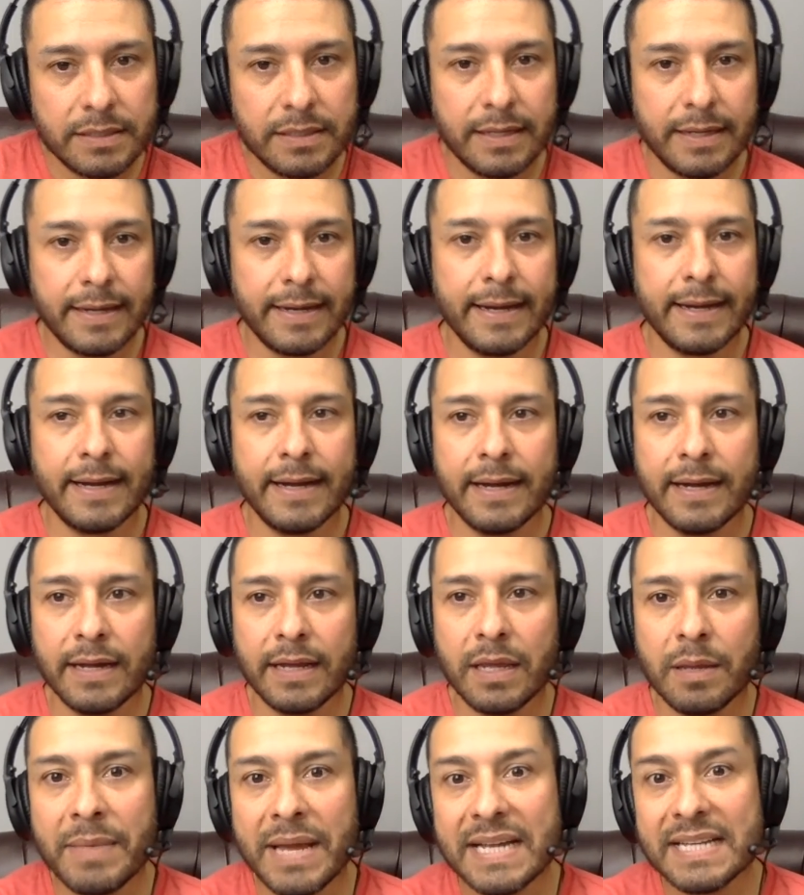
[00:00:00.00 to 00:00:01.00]

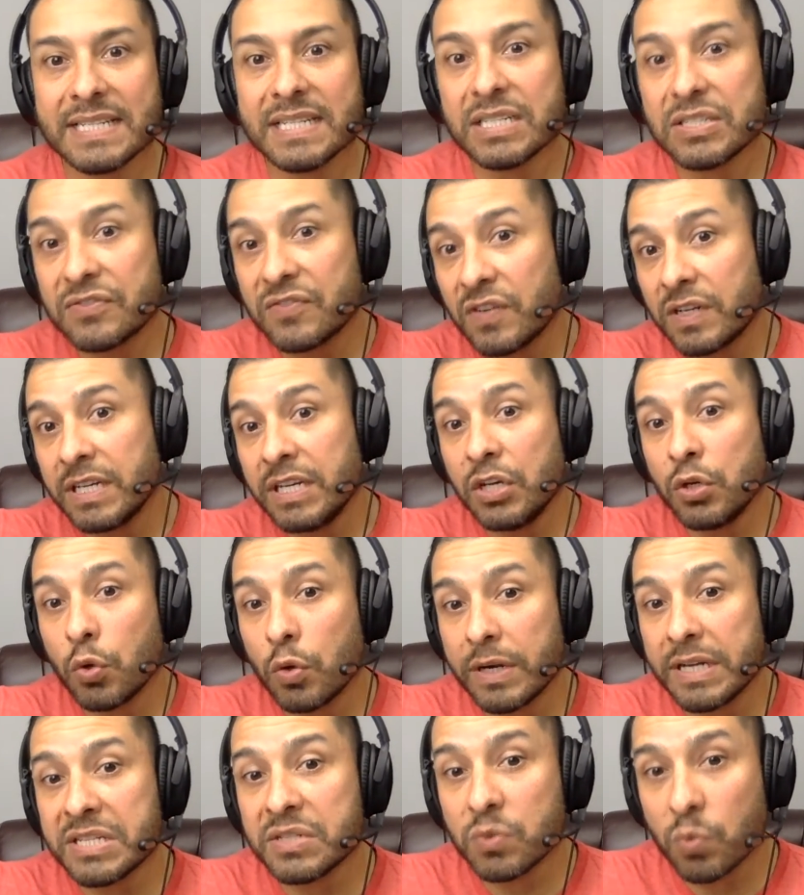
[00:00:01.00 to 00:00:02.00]
It makes this funny
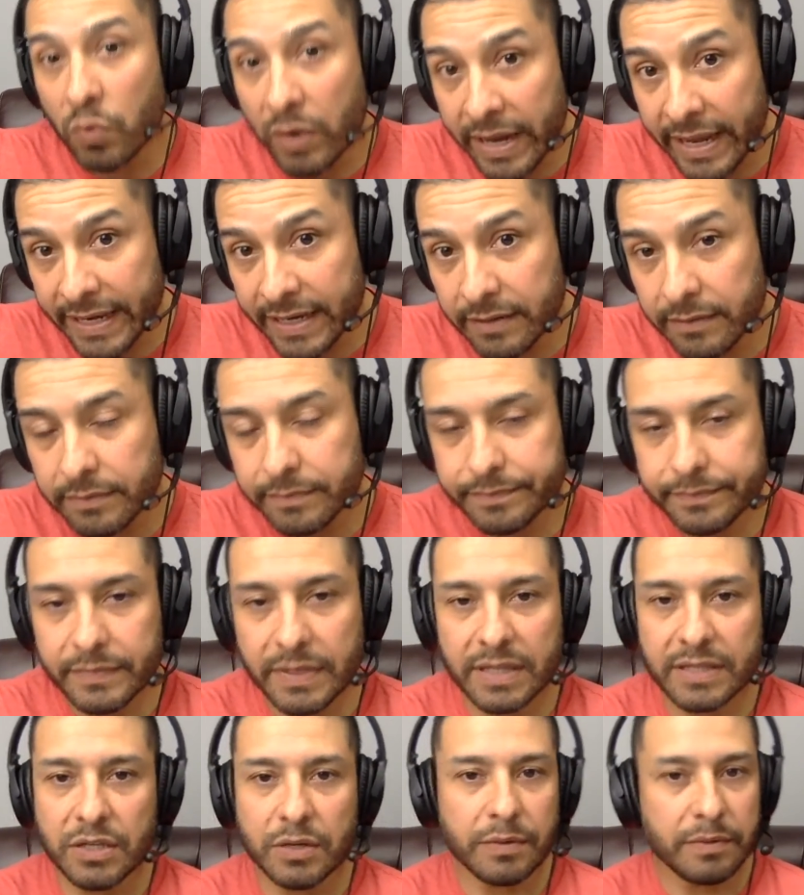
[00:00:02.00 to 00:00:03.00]
noise when,
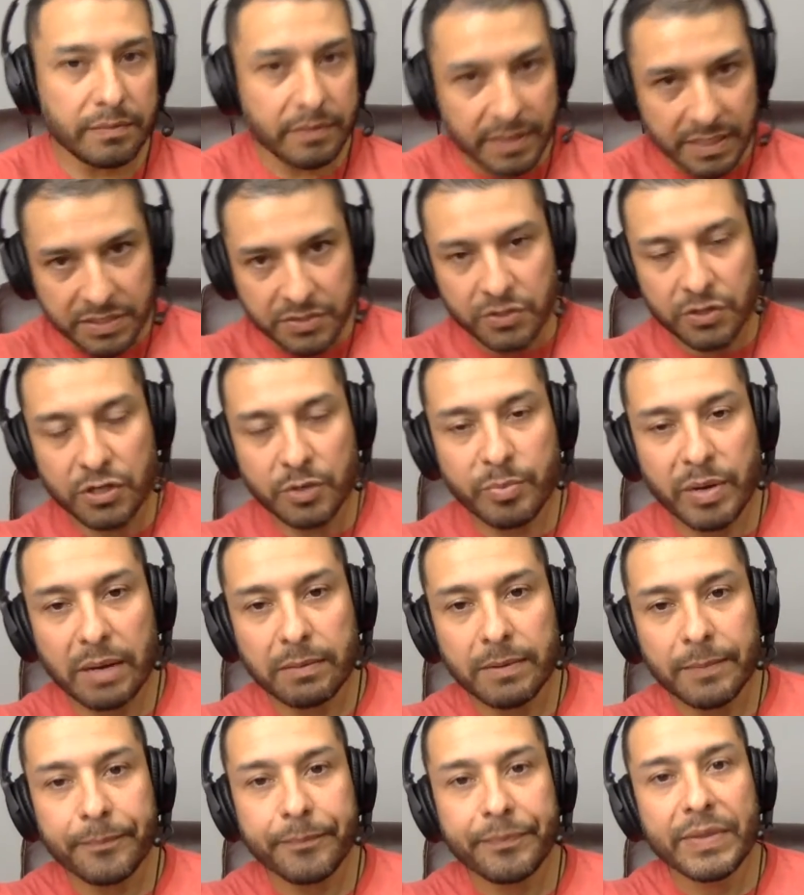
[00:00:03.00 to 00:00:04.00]
and you insert your
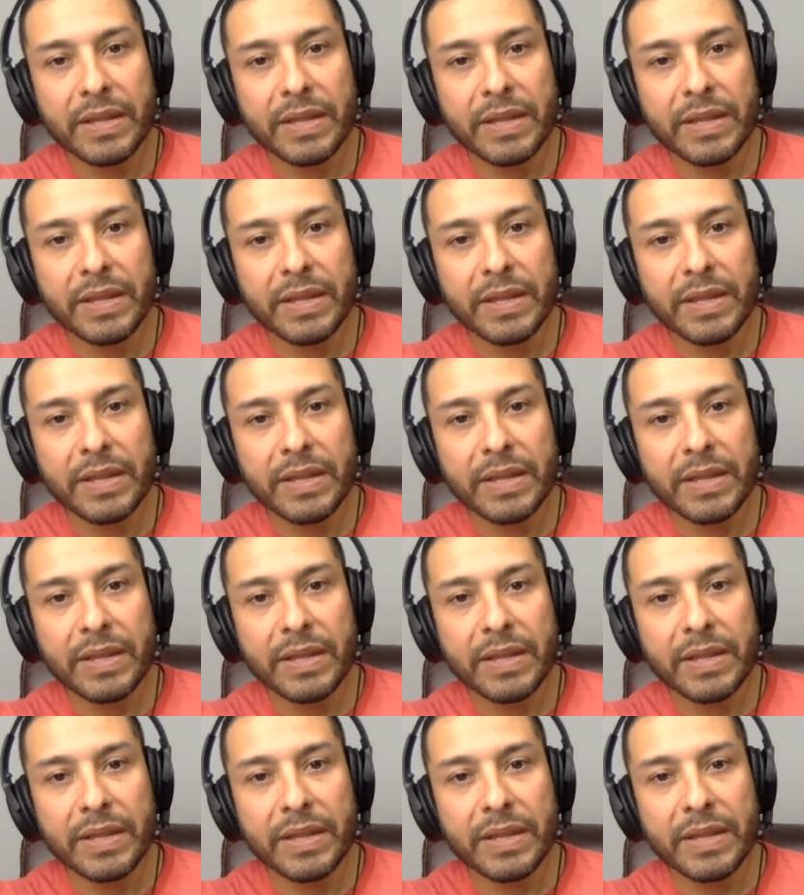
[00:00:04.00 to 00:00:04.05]
problem.